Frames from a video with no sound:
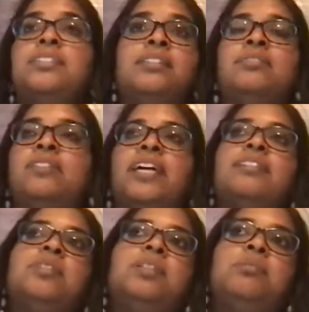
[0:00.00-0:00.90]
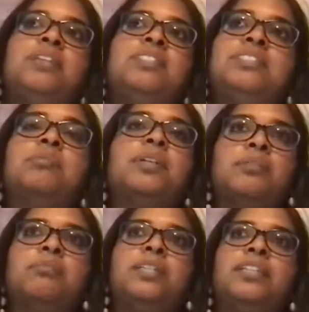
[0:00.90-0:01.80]
In fact, maybe some
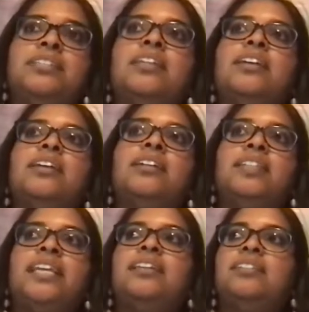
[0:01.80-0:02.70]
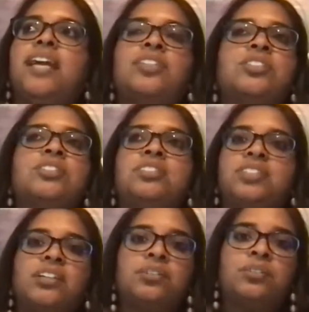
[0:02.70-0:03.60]
companies, they can actually
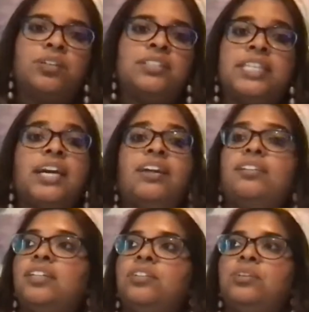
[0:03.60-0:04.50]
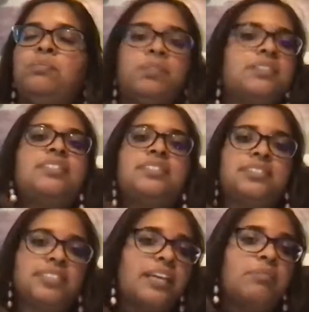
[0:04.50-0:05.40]
start an entirely new
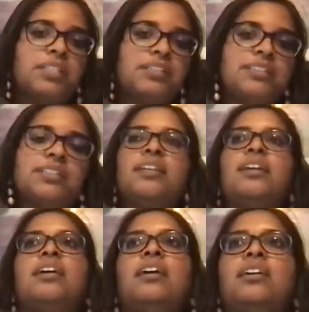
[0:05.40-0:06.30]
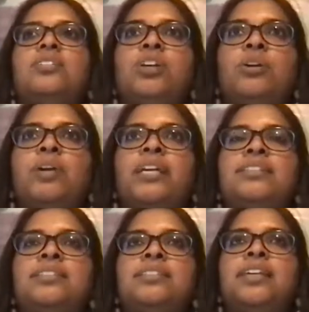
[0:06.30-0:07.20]
business segment. So
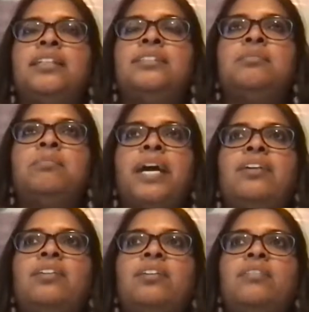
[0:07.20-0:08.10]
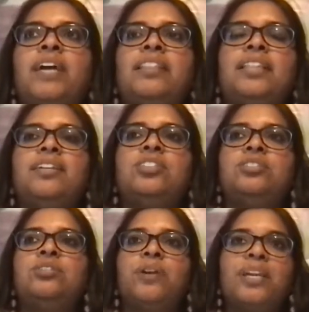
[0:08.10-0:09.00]
it's a matter of, I think,
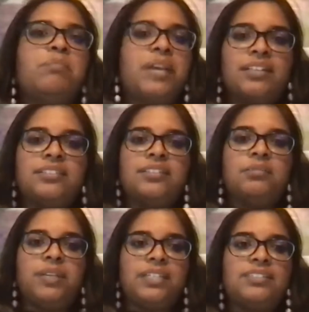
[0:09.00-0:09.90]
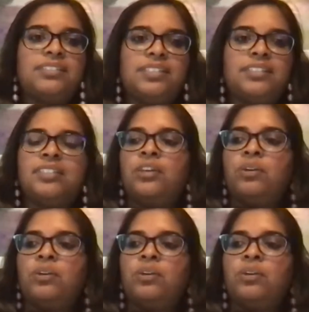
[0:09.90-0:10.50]
just going back to the basics.